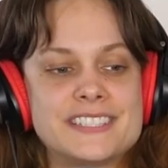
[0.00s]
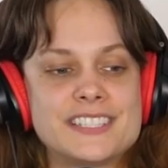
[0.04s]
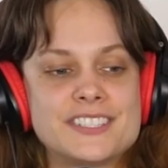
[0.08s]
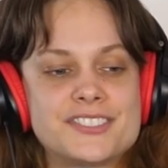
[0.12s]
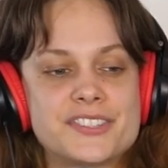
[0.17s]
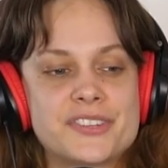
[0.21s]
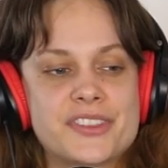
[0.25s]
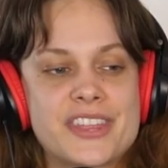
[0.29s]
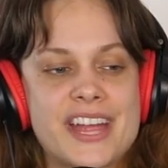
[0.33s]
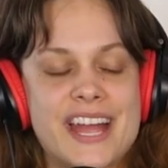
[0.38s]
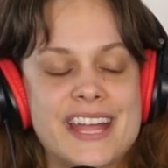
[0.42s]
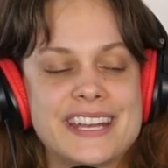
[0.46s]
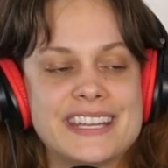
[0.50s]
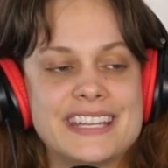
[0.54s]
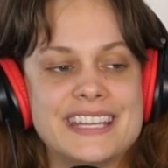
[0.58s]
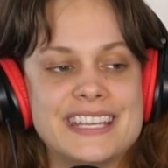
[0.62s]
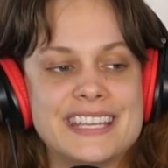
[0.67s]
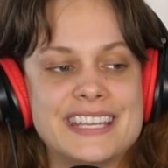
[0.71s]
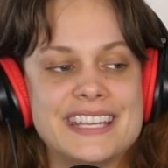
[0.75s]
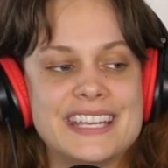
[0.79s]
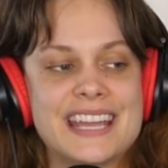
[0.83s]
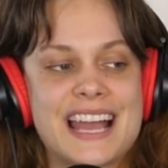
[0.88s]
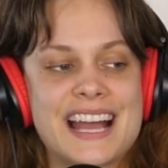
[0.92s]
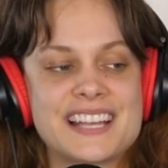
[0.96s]
makes it so that
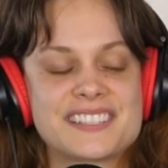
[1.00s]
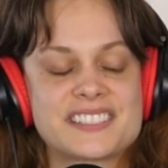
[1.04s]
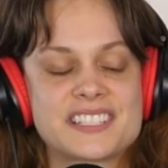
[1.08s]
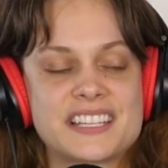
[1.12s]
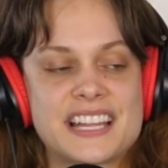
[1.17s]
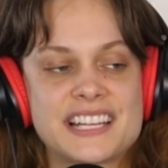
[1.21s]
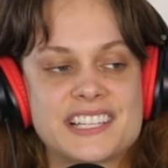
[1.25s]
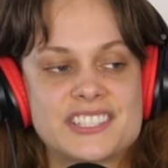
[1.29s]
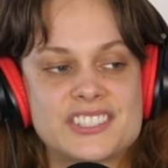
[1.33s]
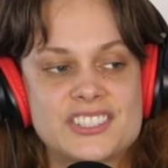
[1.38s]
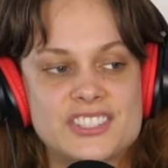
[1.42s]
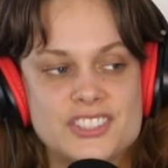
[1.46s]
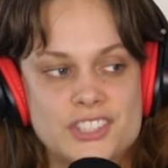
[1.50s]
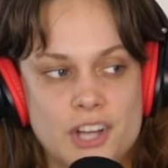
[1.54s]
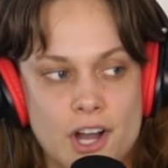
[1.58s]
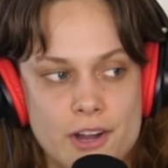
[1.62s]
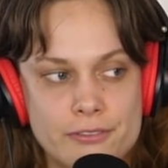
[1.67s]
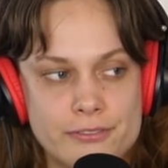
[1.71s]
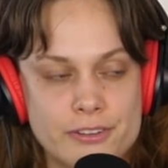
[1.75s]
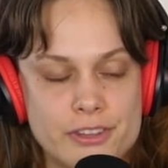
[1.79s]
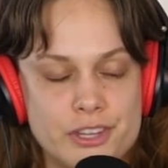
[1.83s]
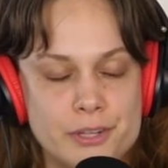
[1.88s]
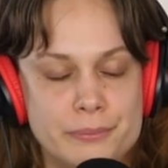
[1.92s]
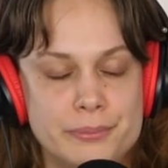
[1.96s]
he has to like
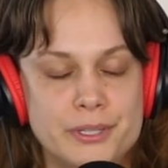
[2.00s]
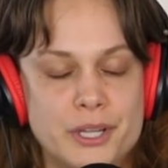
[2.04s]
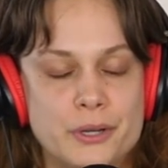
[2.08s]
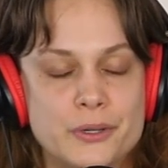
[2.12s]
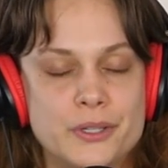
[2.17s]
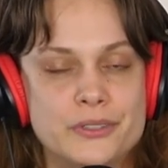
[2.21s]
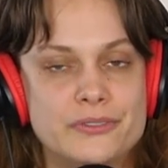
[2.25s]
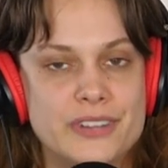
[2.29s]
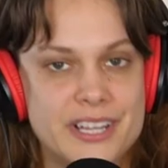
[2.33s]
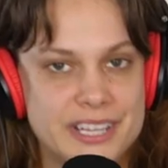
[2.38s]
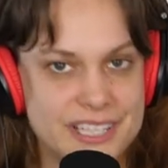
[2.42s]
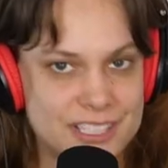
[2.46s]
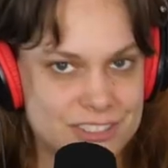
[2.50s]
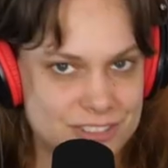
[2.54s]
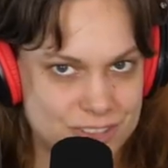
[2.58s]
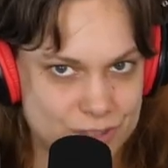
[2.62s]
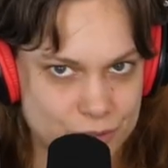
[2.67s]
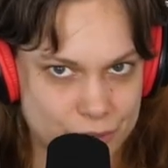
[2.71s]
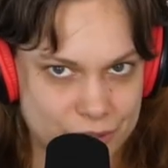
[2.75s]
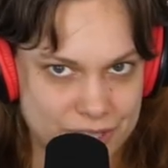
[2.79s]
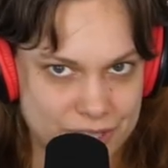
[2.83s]
soften the blow of any